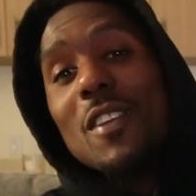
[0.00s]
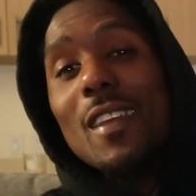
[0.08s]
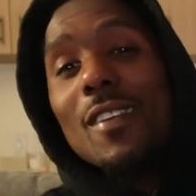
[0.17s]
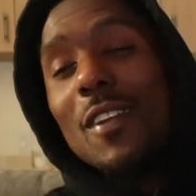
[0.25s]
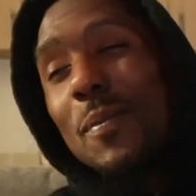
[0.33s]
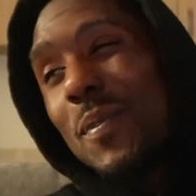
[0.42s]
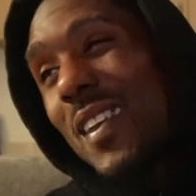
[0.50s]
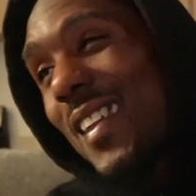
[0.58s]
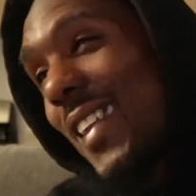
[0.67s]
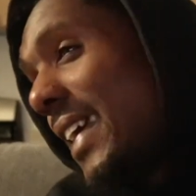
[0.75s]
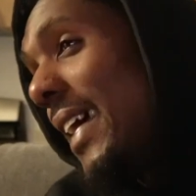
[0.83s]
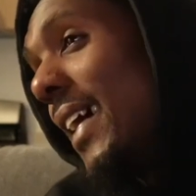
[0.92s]
You know what I
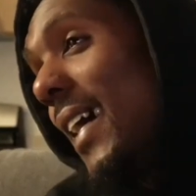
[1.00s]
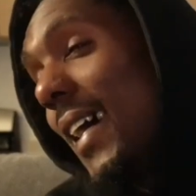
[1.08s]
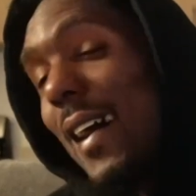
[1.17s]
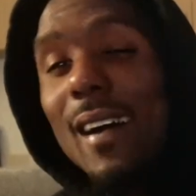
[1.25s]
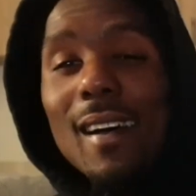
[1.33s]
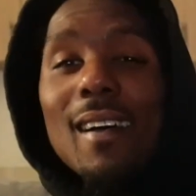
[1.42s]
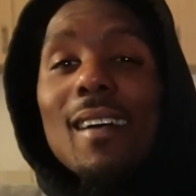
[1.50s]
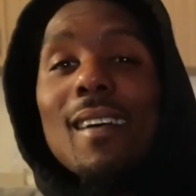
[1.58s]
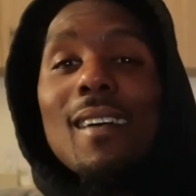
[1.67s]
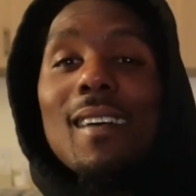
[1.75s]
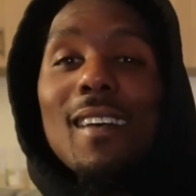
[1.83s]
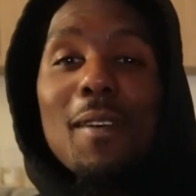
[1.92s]
mean?
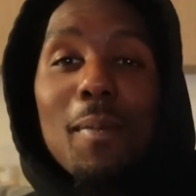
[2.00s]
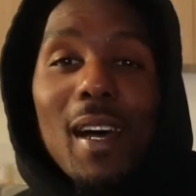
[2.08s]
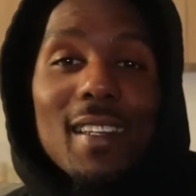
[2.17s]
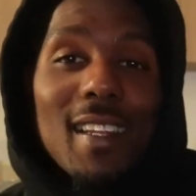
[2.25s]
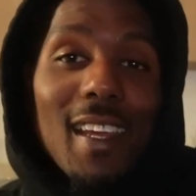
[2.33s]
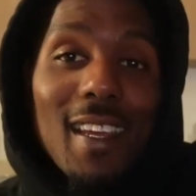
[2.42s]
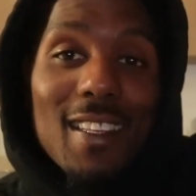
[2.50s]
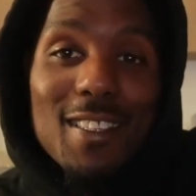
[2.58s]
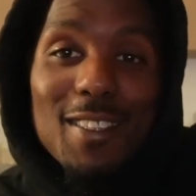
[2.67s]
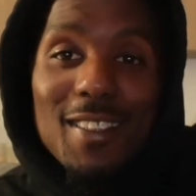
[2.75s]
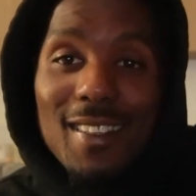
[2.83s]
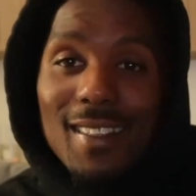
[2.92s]
In my
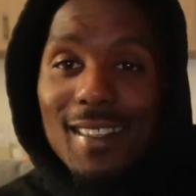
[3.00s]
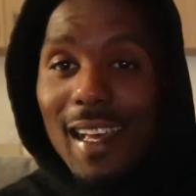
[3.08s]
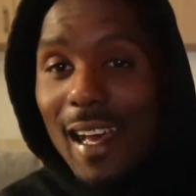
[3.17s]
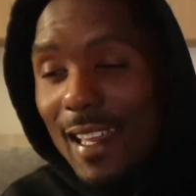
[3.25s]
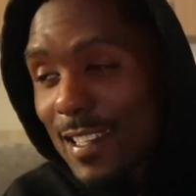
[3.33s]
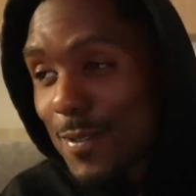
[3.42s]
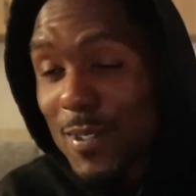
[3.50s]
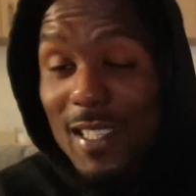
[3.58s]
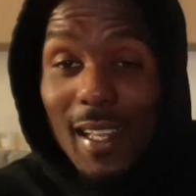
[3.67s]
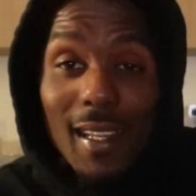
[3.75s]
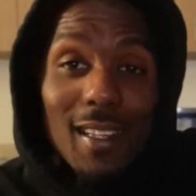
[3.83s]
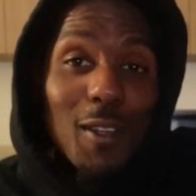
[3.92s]
days, the hottest was
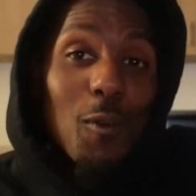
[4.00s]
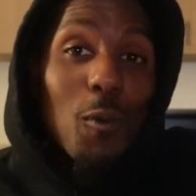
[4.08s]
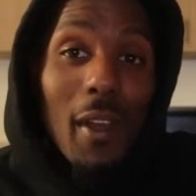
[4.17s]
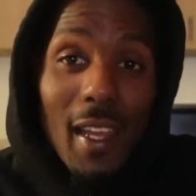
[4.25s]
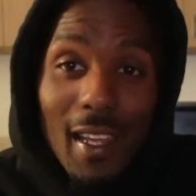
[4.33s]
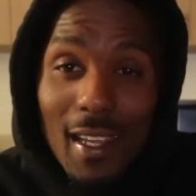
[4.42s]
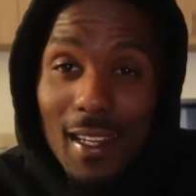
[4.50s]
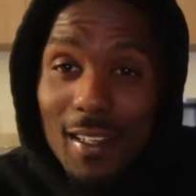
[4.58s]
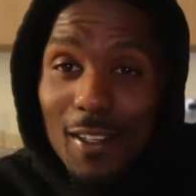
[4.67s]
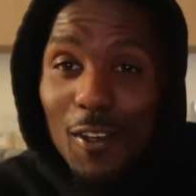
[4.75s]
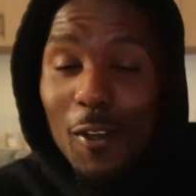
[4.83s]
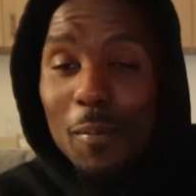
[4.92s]
like Lil Wayne.
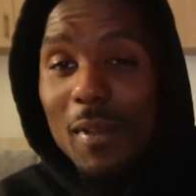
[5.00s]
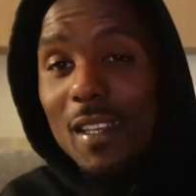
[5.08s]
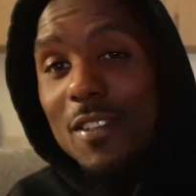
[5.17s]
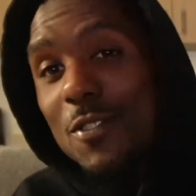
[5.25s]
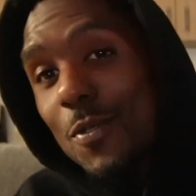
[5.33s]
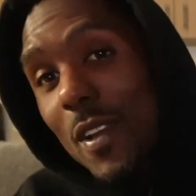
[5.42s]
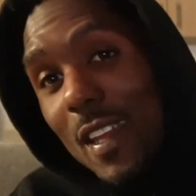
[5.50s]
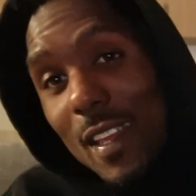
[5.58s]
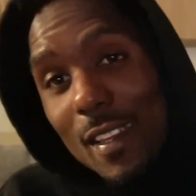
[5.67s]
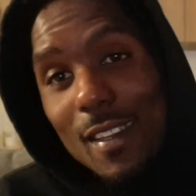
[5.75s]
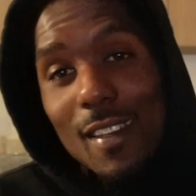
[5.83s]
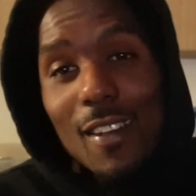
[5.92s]
You know what I mean?
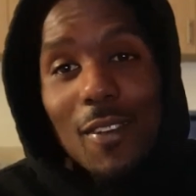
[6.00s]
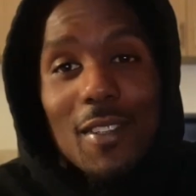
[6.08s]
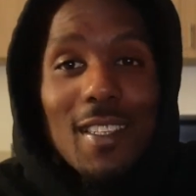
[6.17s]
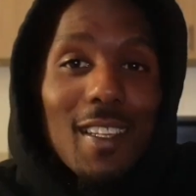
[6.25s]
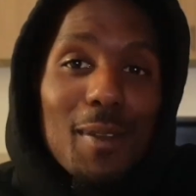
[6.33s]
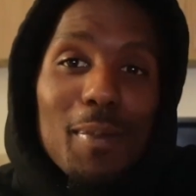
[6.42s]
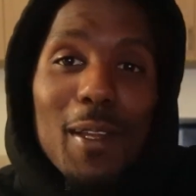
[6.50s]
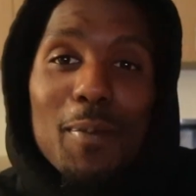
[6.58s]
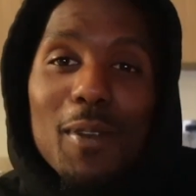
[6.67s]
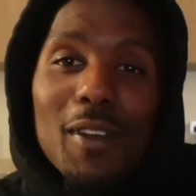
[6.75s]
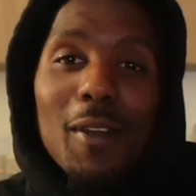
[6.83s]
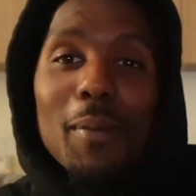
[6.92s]
Drake and all these other
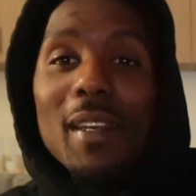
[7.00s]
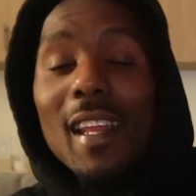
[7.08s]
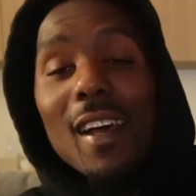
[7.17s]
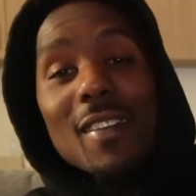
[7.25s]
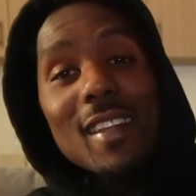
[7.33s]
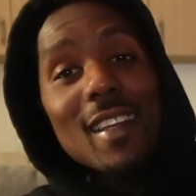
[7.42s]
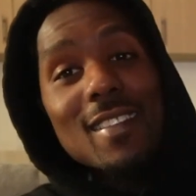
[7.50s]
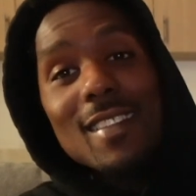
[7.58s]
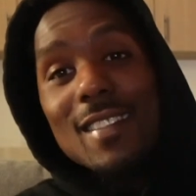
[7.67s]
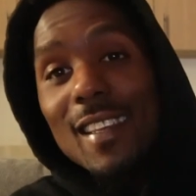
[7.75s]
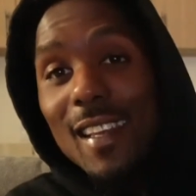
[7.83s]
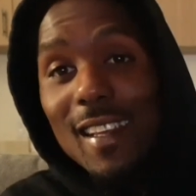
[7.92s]
people. You know what I mean? Nowadays,
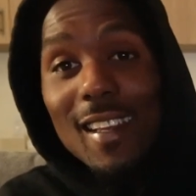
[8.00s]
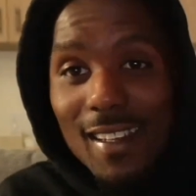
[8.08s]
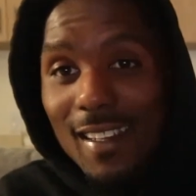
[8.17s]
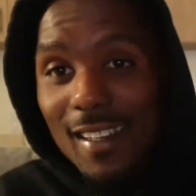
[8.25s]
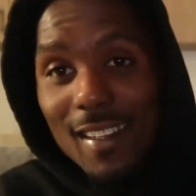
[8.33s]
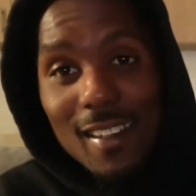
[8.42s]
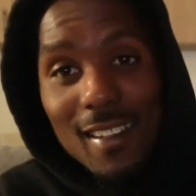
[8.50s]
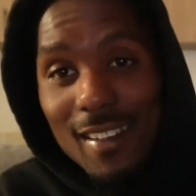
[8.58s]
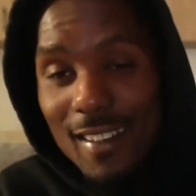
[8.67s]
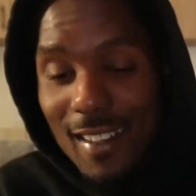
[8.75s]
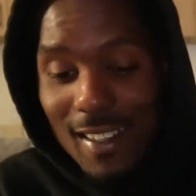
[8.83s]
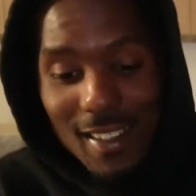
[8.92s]
it's
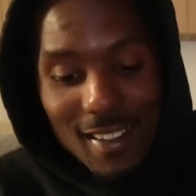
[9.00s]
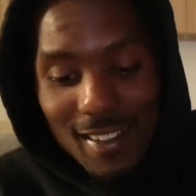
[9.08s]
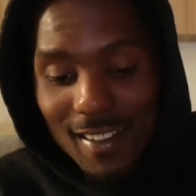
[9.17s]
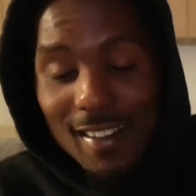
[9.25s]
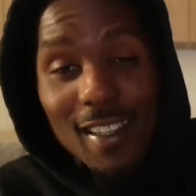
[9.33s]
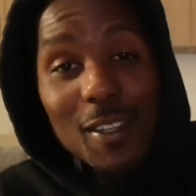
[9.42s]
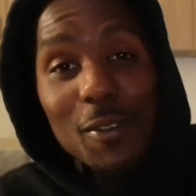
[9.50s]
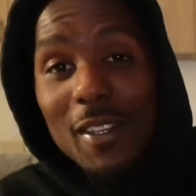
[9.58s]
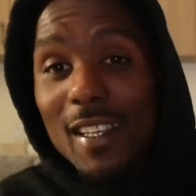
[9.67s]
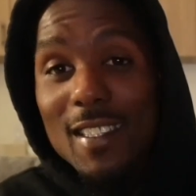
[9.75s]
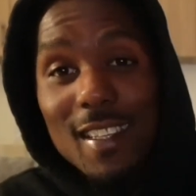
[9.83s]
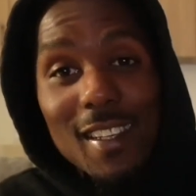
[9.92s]
little
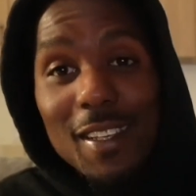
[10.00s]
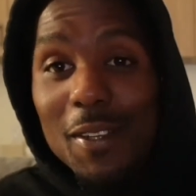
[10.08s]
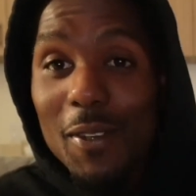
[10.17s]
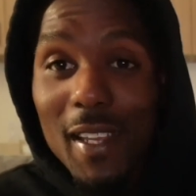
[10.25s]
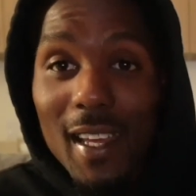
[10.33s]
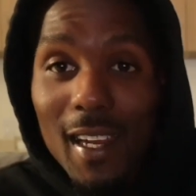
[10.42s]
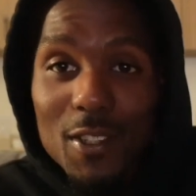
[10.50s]
this and little that.